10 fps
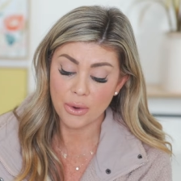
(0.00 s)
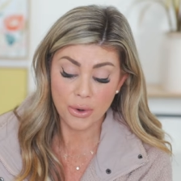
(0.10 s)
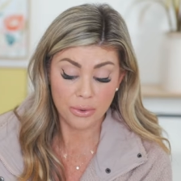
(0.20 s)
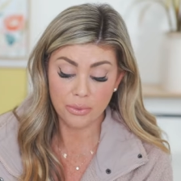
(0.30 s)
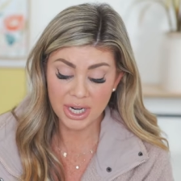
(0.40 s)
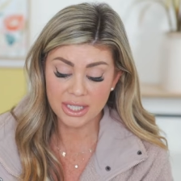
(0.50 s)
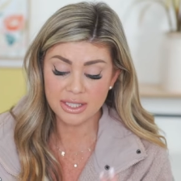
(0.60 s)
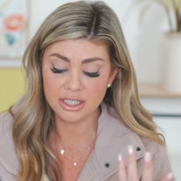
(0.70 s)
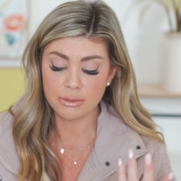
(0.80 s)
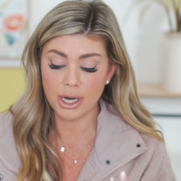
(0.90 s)
oil rinse
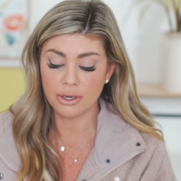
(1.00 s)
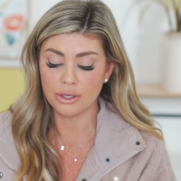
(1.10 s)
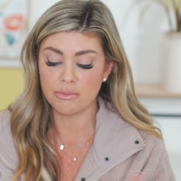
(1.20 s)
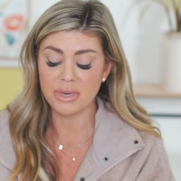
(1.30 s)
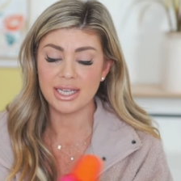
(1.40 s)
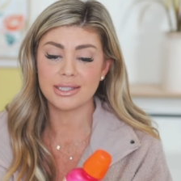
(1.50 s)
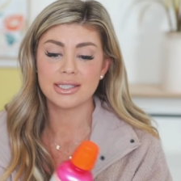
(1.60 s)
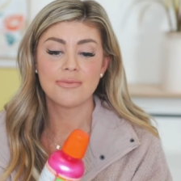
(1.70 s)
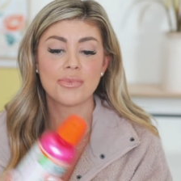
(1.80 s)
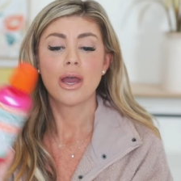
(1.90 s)
and sparkle
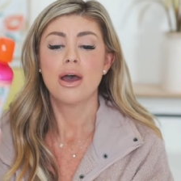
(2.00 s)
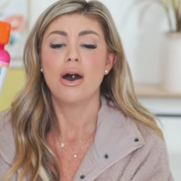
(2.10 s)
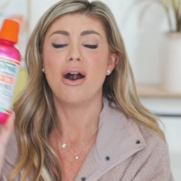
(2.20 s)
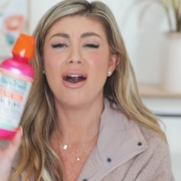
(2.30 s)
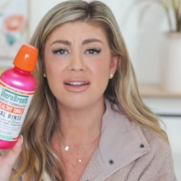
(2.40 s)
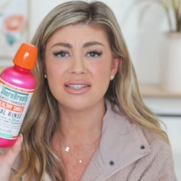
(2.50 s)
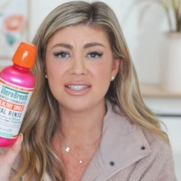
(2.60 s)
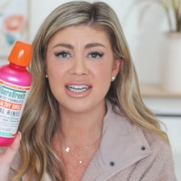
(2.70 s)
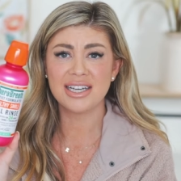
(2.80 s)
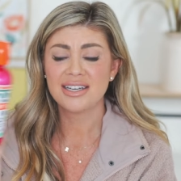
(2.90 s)
mint.
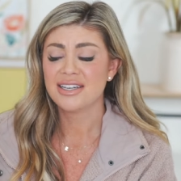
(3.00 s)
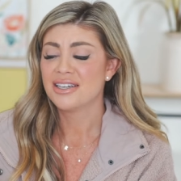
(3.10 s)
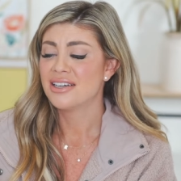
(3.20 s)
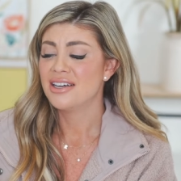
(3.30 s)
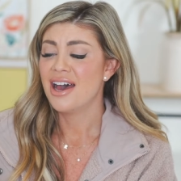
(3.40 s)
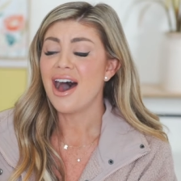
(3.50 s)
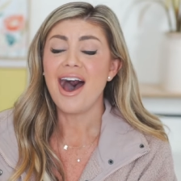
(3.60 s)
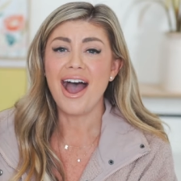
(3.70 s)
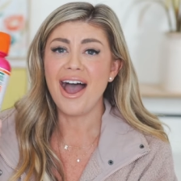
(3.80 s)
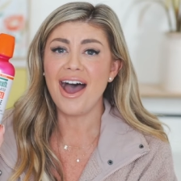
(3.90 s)
Honestly,
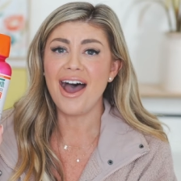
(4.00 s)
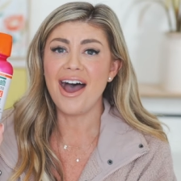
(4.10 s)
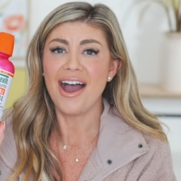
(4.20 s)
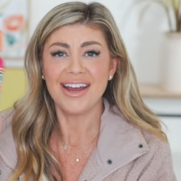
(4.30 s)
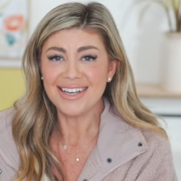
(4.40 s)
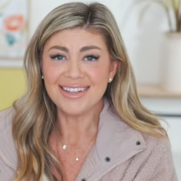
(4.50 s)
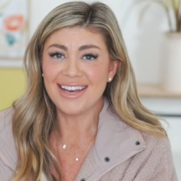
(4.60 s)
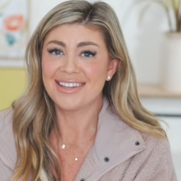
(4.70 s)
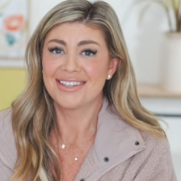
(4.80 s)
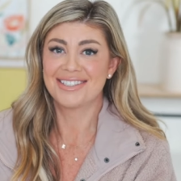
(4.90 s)
I didn't
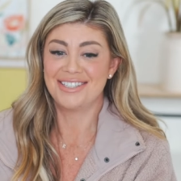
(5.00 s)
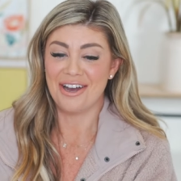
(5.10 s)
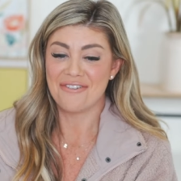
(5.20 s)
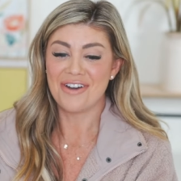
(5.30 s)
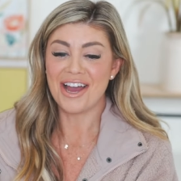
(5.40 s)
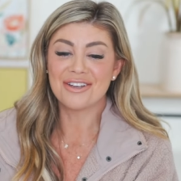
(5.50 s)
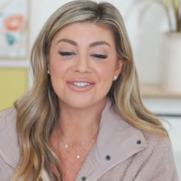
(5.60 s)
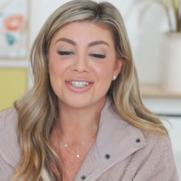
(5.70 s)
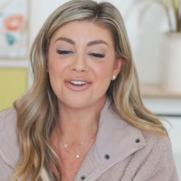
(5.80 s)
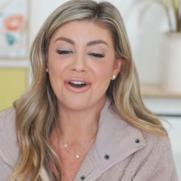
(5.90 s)
like this stuff. I
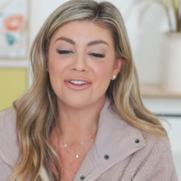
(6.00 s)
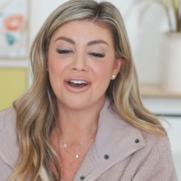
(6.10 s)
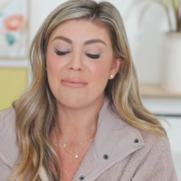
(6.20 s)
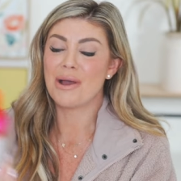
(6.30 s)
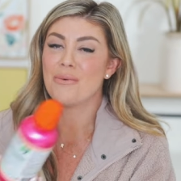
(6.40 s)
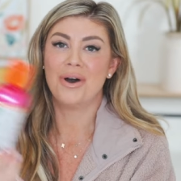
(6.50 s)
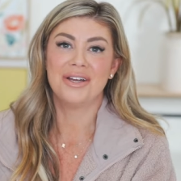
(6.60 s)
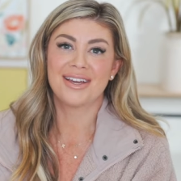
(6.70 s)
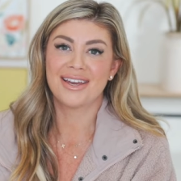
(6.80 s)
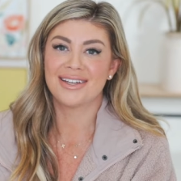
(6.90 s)
used it all up. I
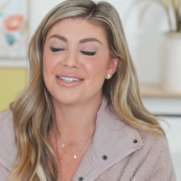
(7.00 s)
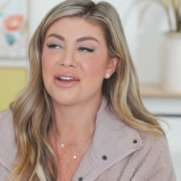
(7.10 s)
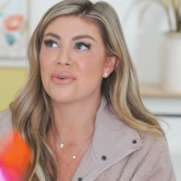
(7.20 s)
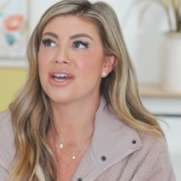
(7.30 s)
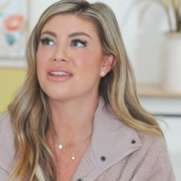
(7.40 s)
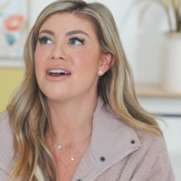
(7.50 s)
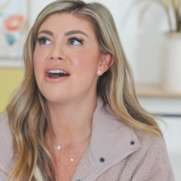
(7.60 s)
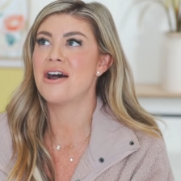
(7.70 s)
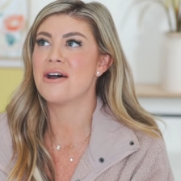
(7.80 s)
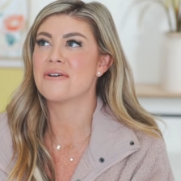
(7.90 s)
wanted to get it done with.
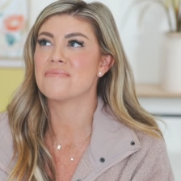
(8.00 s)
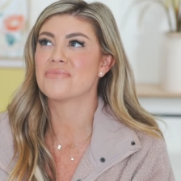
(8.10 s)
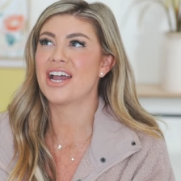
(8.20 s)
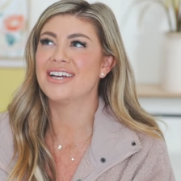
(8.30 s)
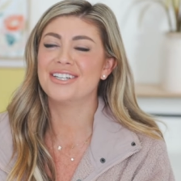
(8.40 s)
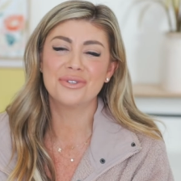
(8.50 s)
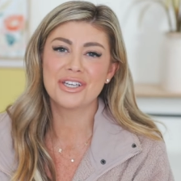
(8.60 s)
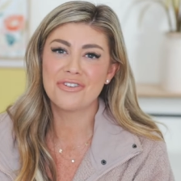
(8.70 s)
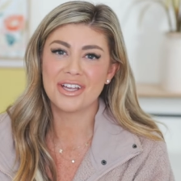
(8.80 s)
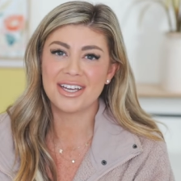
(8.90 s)
Um, I didn't
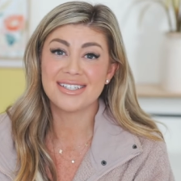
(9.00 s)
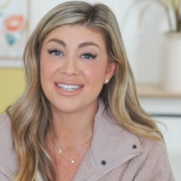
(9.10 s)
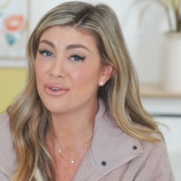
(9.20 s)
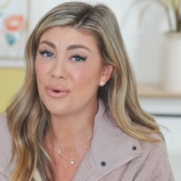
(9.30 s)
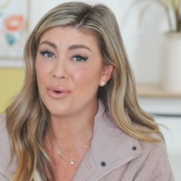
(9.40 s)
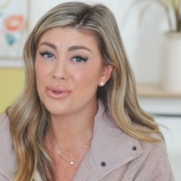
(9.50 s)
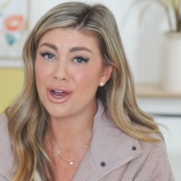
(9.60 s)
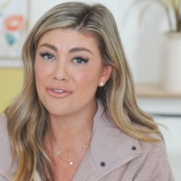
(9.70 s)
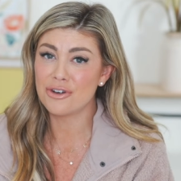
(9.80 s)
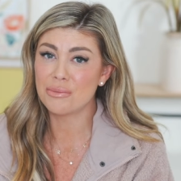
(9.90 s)
really feel like it did a whole
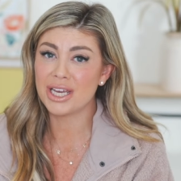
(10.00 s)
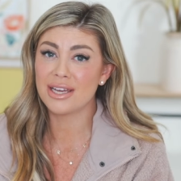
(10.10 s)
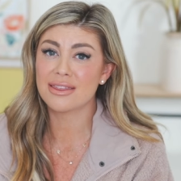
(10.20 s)
lot for me.